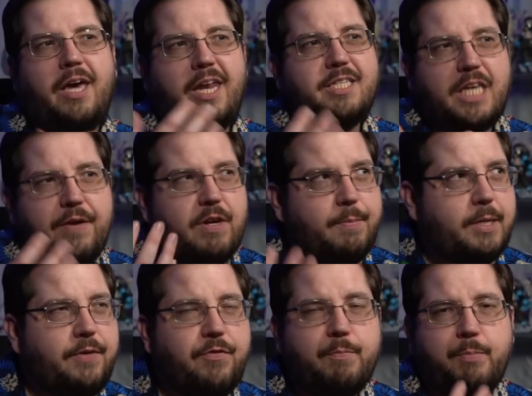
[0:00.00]
it has given him a
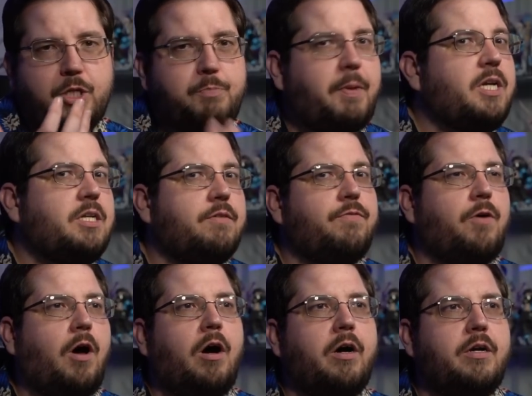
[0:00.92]
different perspective
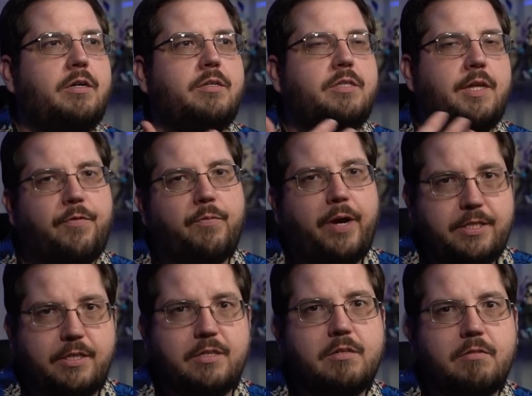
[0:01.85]
on different
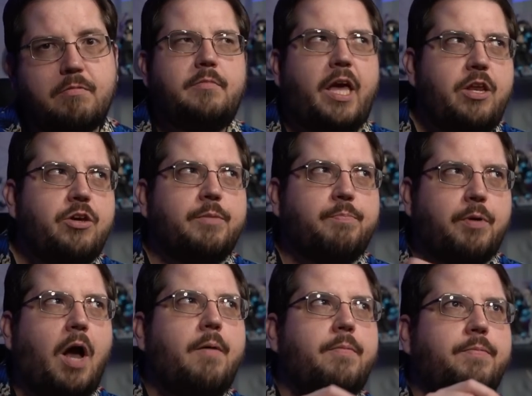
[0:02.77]
races. And you could
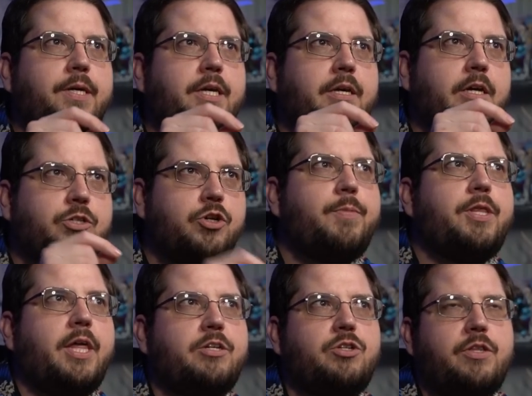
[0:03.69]
probably attribute
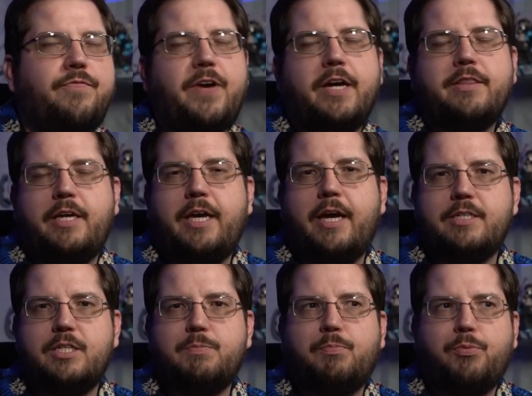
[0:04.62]
that to the fact that he has
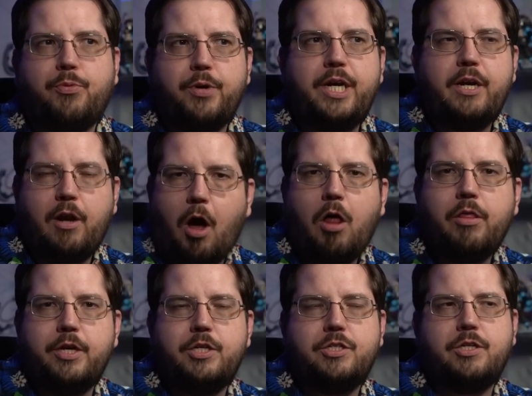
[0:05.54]
this
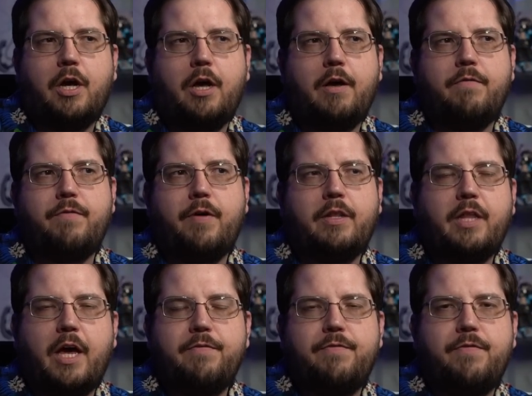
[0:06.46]
pre-knowledge of a
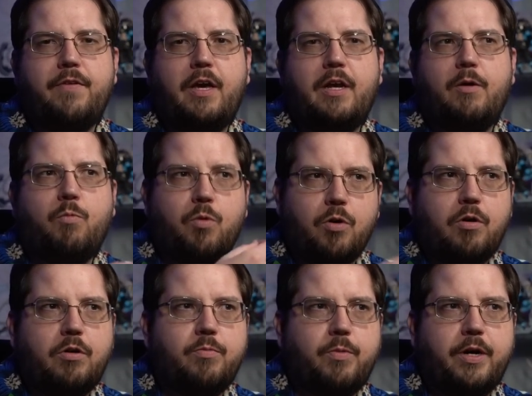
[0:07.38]
life in a
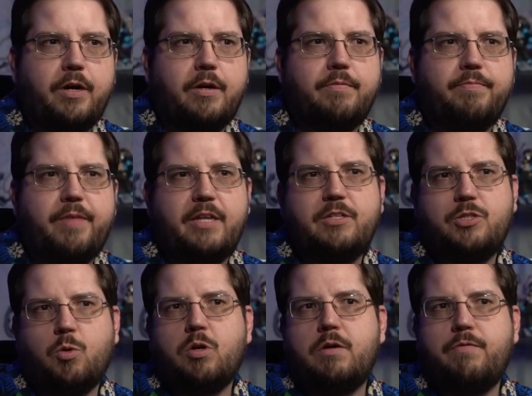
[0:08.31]
world where that's
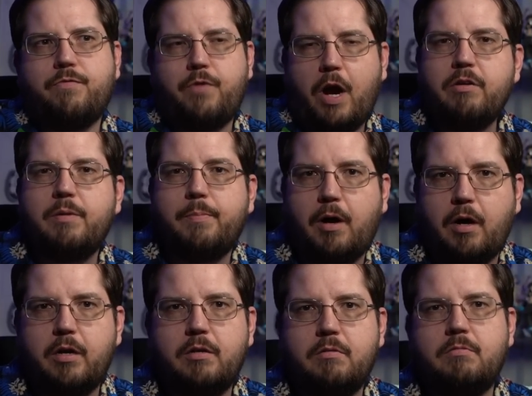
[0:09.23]
sort of frowned
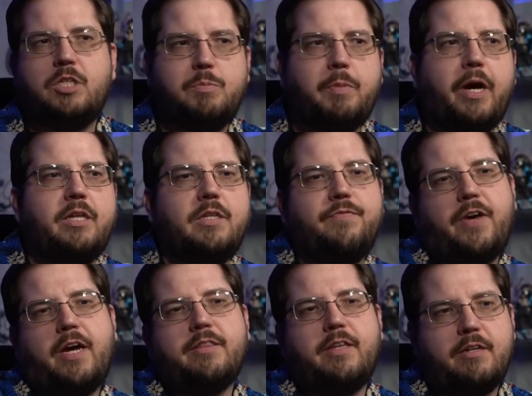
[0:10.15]
upon, despite the
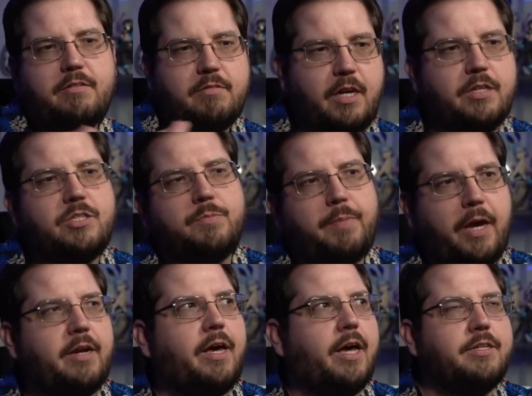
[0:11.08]
fact that, yes,
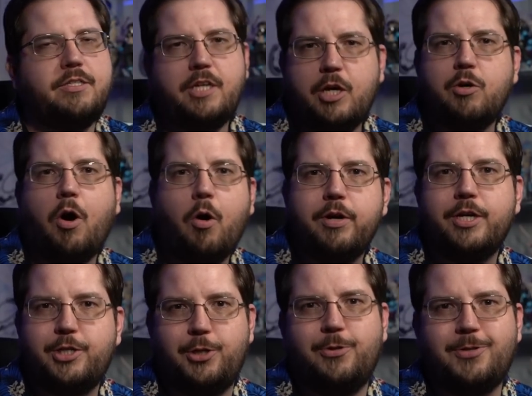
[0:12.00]
Japan has its own
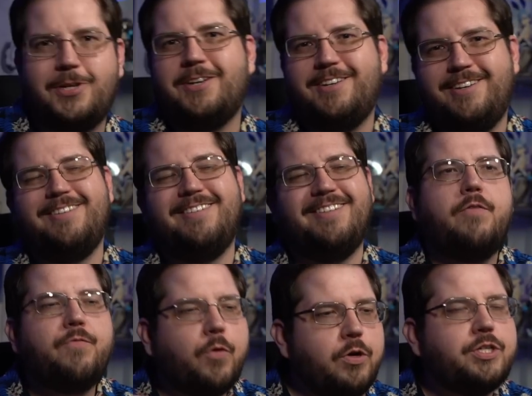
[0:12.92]
issues.
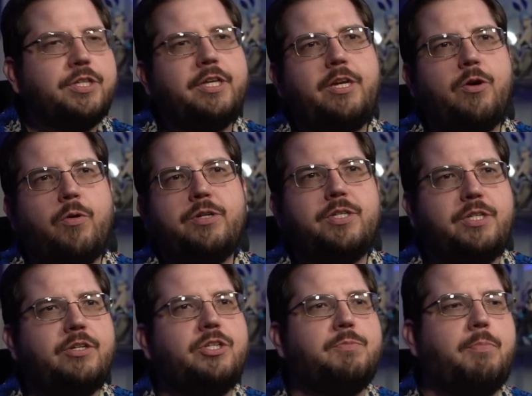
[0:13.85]
Unfortunately, Norn
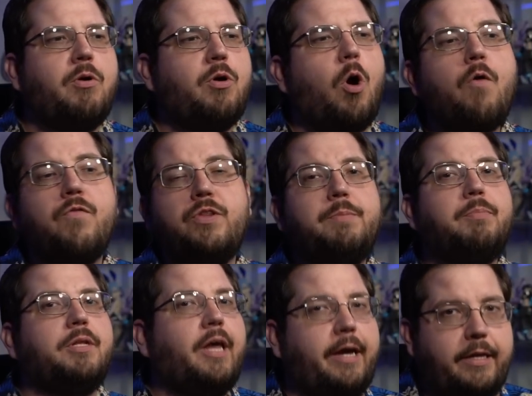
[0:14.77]
still spoke overly
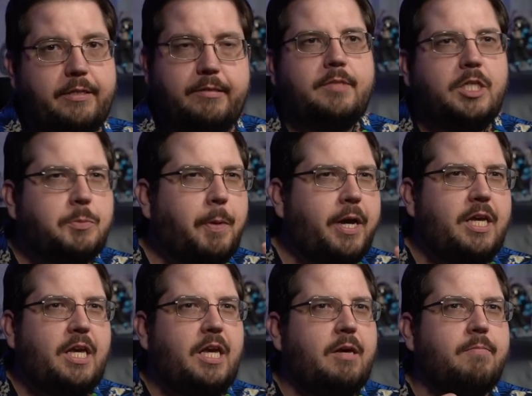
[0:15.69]
polite. Despite
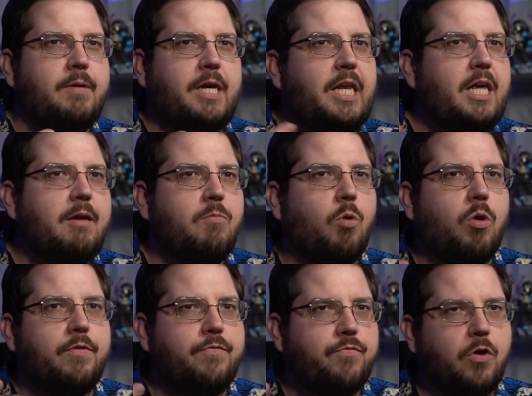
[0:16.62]
him getting
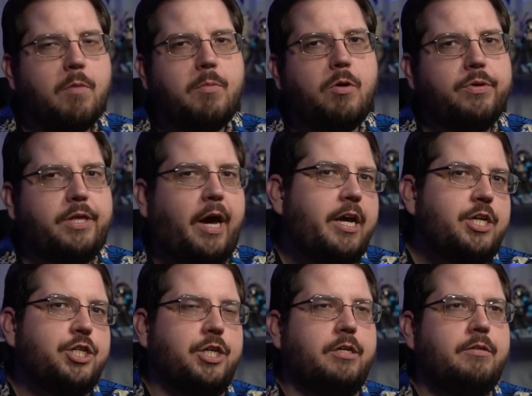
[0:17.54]
more informal with
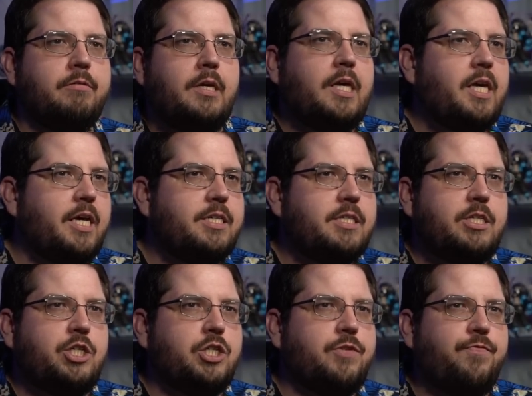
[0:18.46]
Aisha, he guessed it
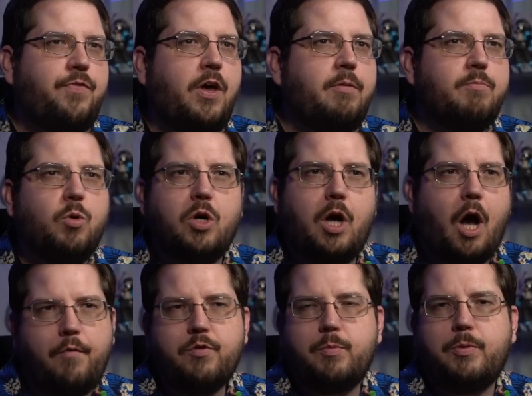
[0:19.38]
just felt more
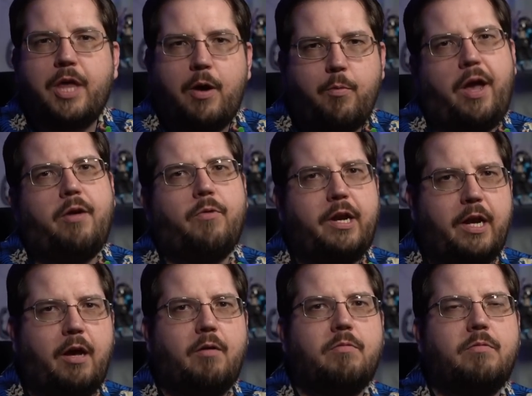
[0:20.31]
comfortable that way right
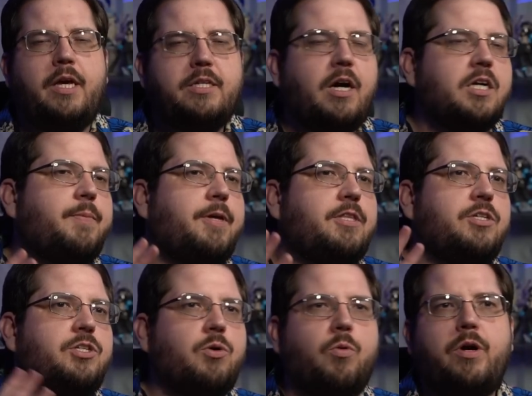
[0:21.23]
now. They talked about the
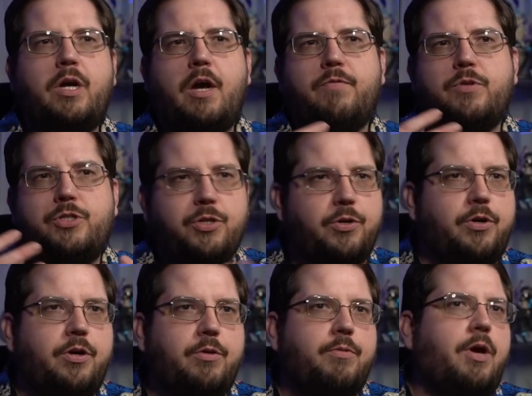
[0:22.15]
story of
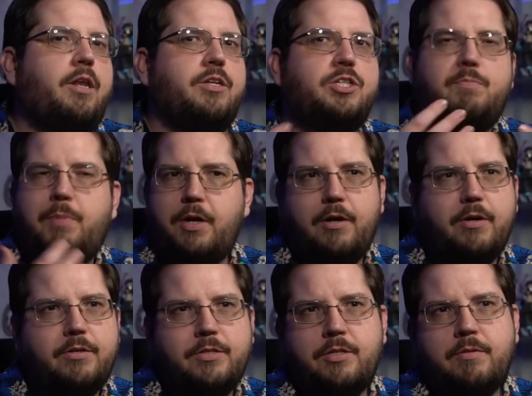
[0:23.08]
Rajurd and the
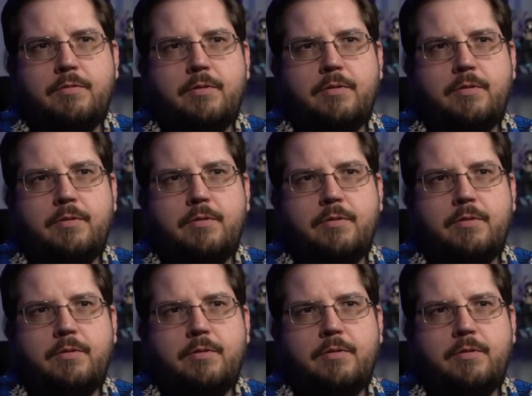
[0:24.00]
spears,